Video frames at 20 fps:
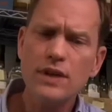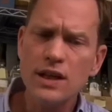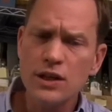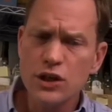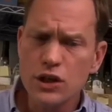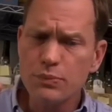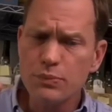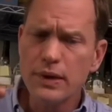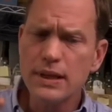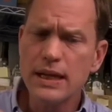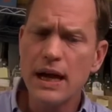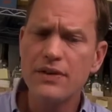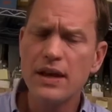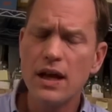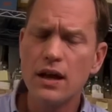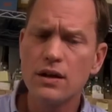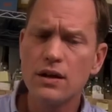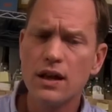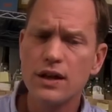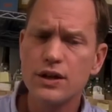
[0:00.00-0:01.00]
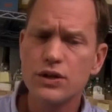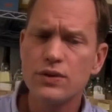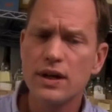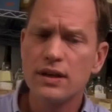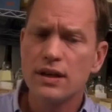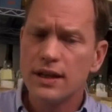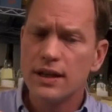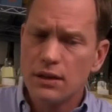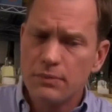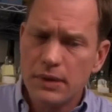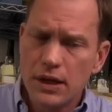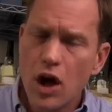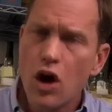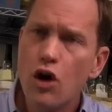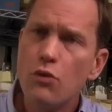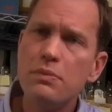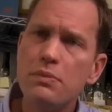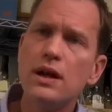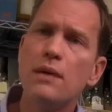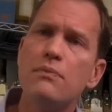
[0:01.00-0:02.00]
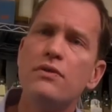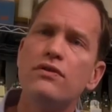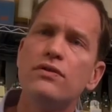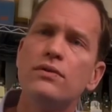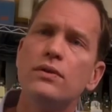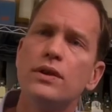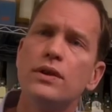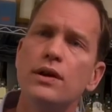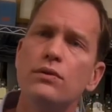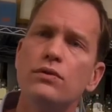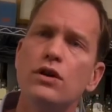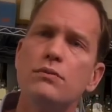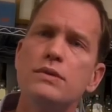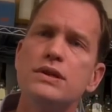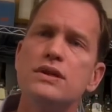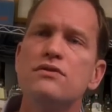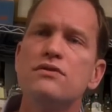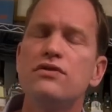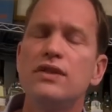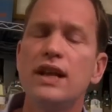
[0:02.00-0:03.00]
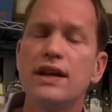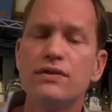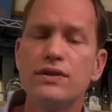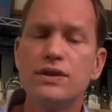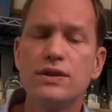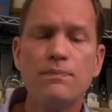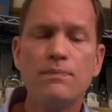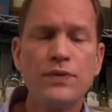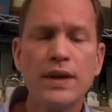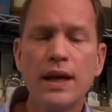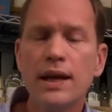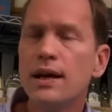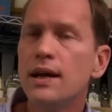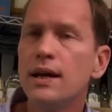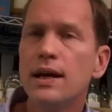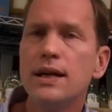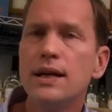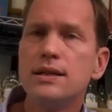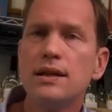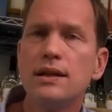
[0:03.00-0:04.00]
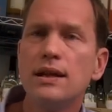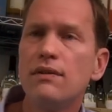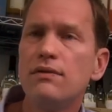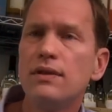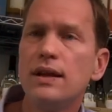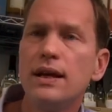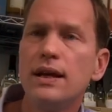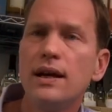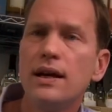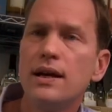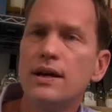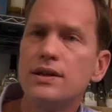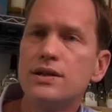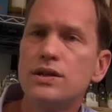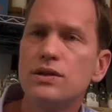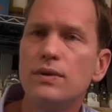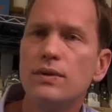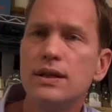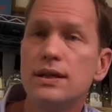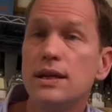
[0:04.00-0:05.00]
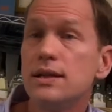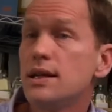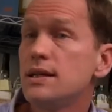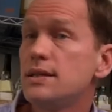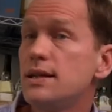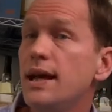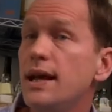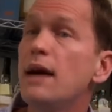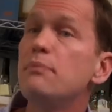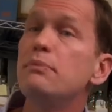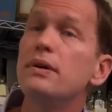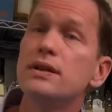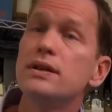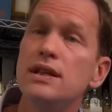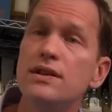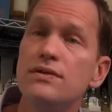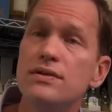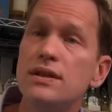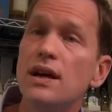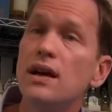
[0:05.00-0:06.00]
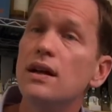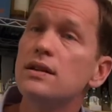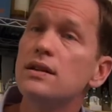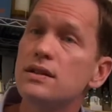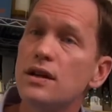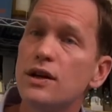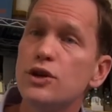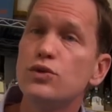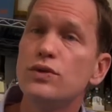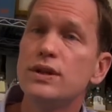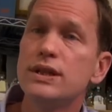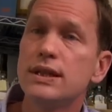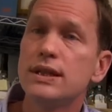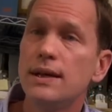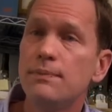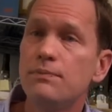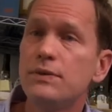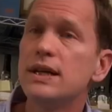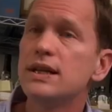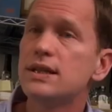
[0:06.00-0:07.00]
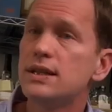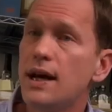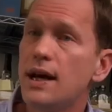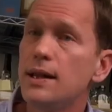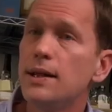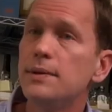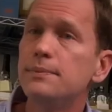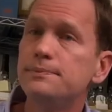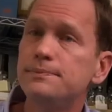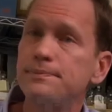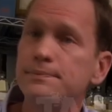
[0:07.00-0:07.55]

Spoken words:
Just bring down the alcoholic strength a little bit, open up the aromas and flavors. It's a lovely, sweet, as I say, aperitif style Scotch whiskey, Asyla.